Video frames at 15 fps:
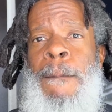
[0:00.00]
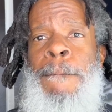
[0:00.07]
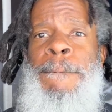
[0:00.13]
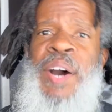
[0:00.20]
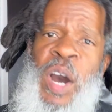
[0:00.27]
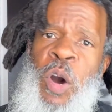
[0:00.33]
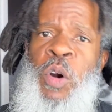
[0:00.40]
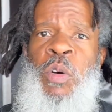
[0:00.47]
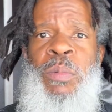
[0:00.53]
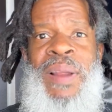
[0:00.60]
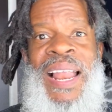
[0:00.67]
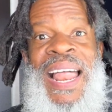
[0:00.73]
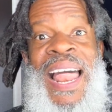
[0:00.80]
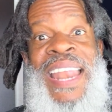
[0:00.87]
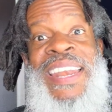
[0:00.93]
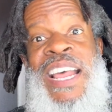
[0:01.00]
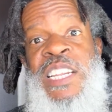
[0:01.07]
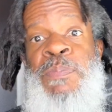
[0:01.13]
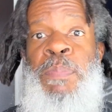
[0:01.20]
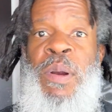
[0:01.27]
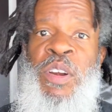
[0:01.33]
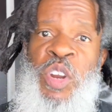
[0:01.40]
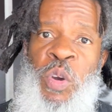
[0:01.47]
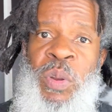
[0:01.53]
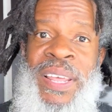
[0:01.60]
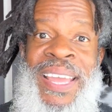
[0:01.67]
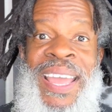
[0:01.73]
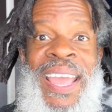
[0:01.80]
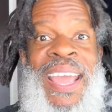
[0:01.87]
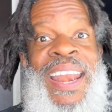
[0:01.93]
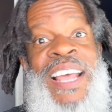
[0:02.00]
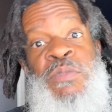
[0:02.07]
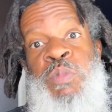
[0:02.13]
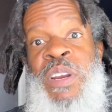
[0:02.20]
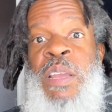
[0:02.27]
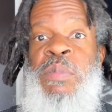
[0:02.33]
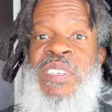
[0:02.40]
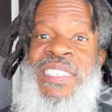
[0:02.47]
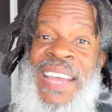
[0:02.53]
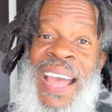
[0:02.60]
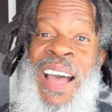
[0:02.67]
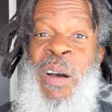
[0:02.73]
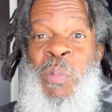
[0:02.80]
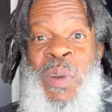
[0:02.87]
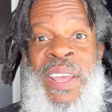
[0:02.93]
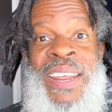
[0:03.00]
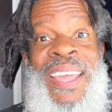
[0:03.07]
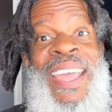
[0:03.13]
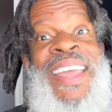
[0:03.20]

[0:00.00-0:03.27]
Boom! That's Bernoulli, and that's what he was down with,